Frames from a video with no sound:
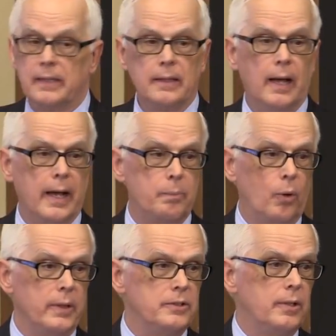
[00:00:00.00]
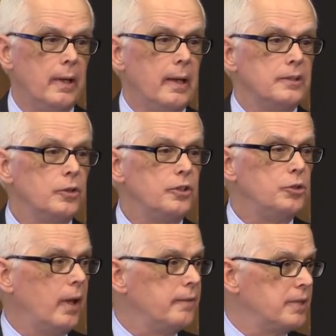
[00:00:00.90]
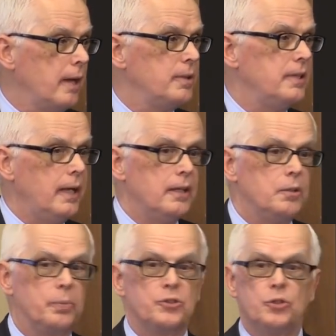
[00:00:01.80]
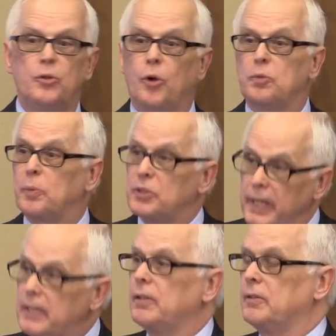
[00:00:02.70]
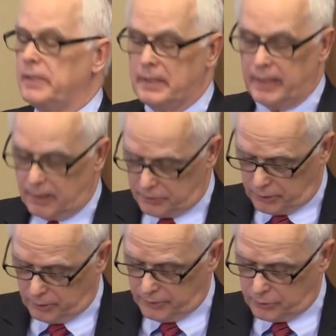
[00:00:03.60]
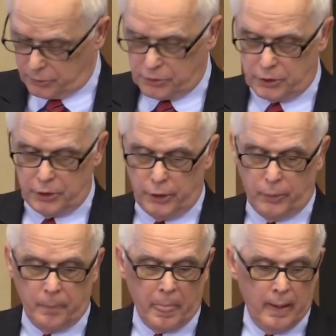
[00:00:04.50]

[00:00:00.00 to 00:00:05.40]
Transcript: to hit the high points so that you'll have time at the end to pursue those particular details that are of interest to you.